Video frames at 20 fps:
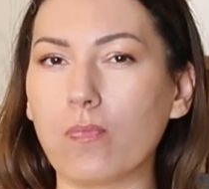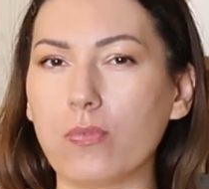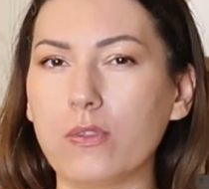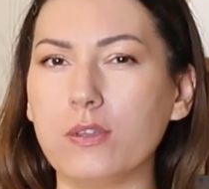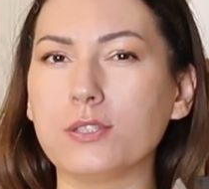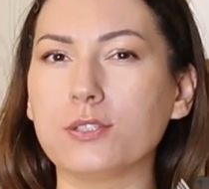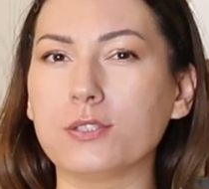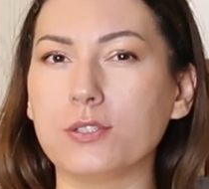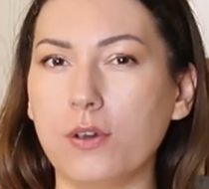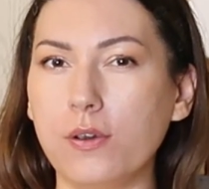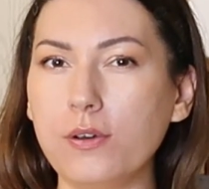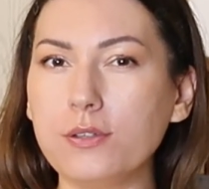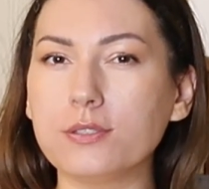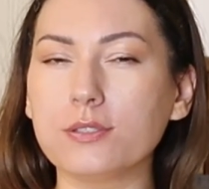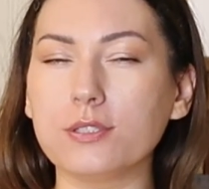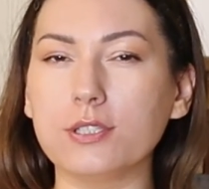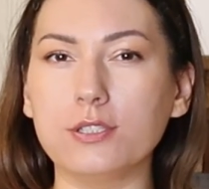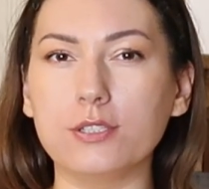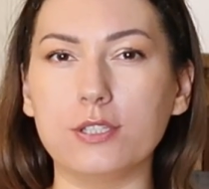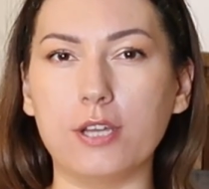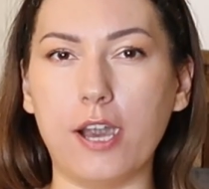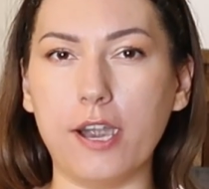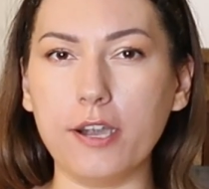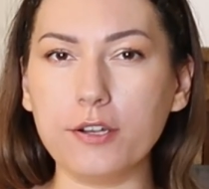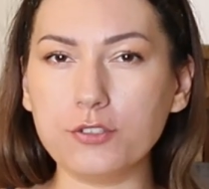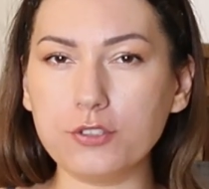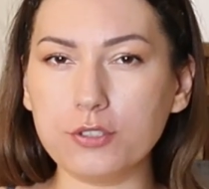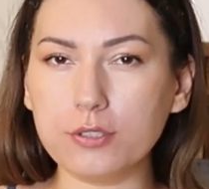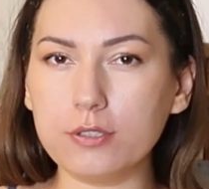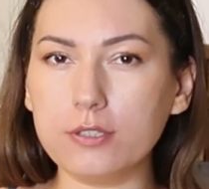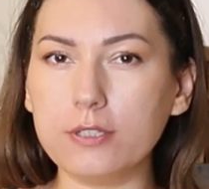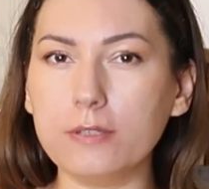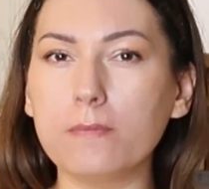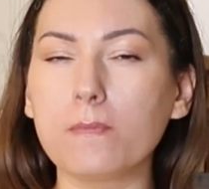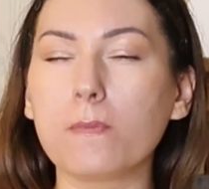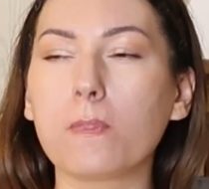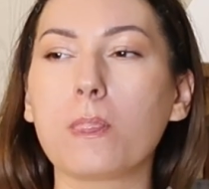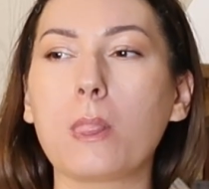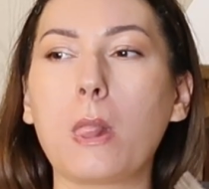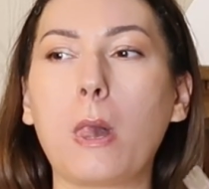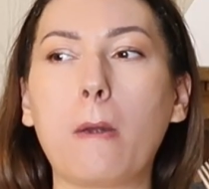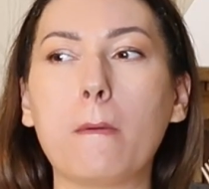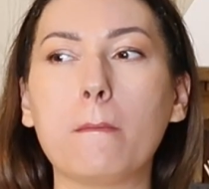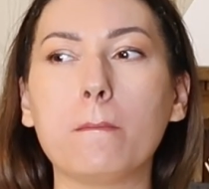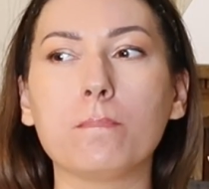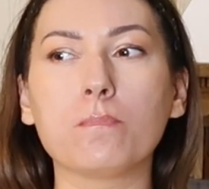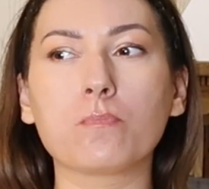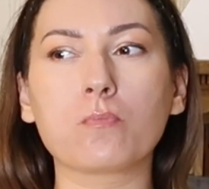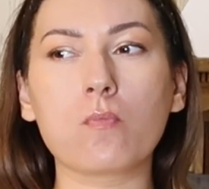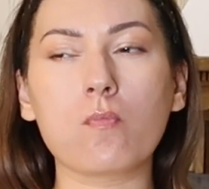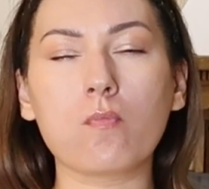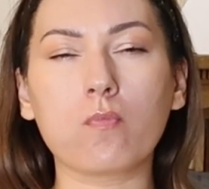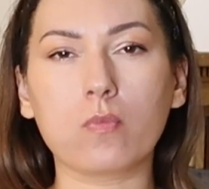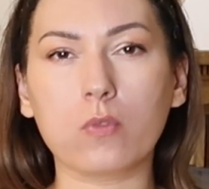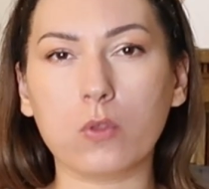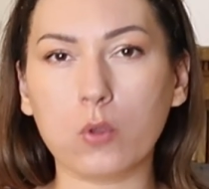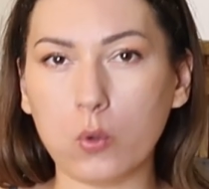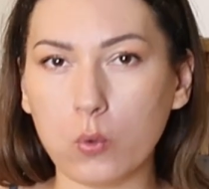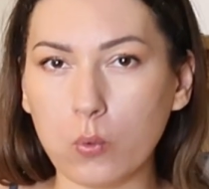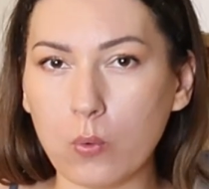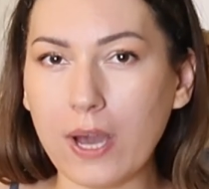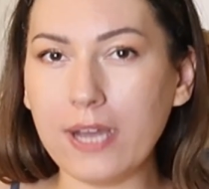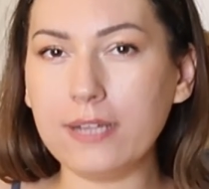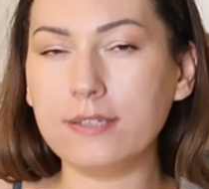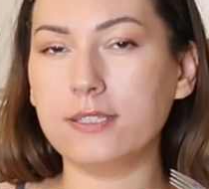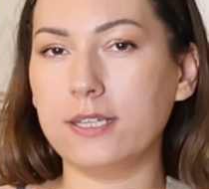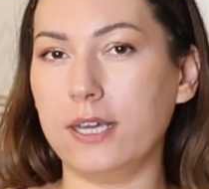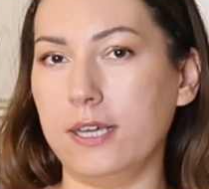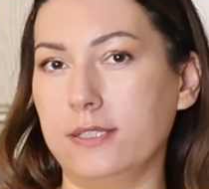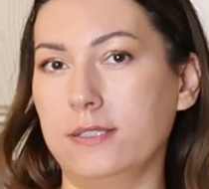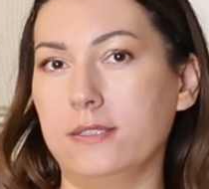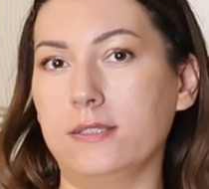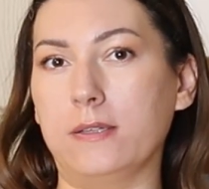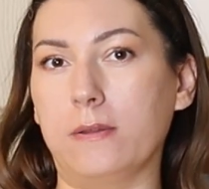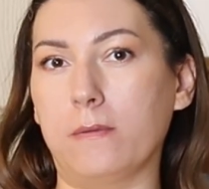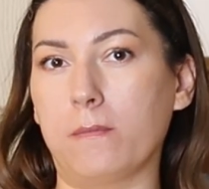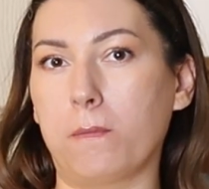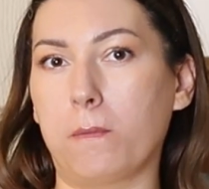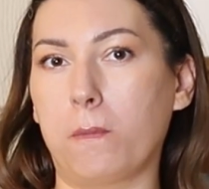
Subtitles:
The sauce is actually quite tasty.